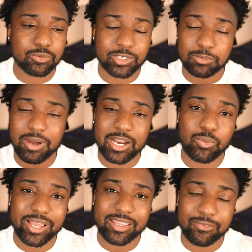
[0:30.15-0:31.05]
which by the
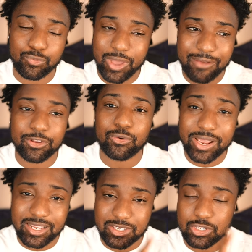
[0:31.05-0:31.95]
way, if you haven't
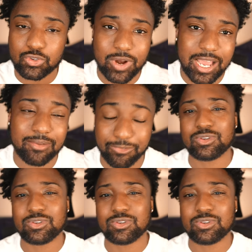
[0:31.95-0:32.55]
already, subscribe.